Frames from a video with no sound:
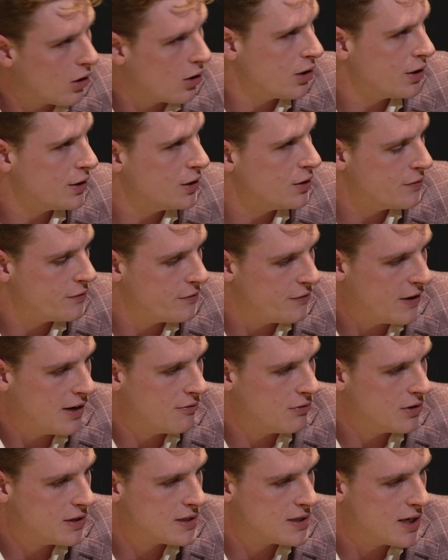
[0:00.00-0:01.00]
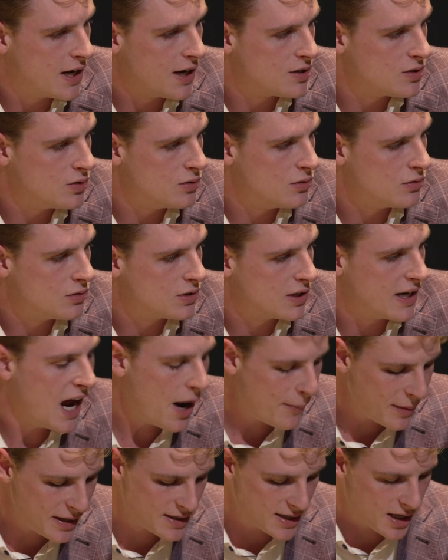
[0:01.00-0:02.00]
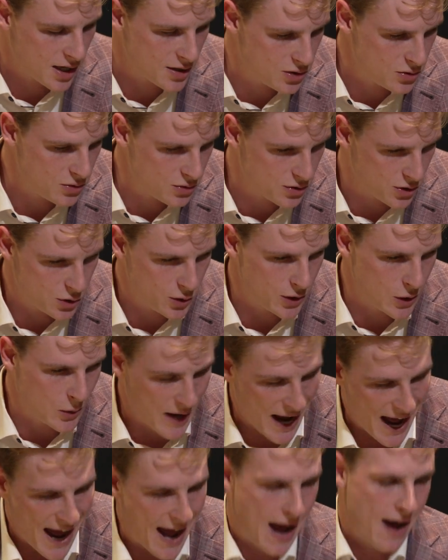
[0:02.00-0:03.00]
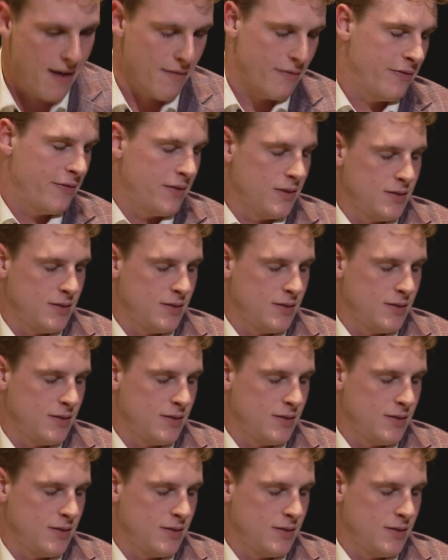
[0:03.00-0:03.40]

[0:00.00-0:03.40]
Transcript: are your favorite tattoos? And how many tattoos do you have?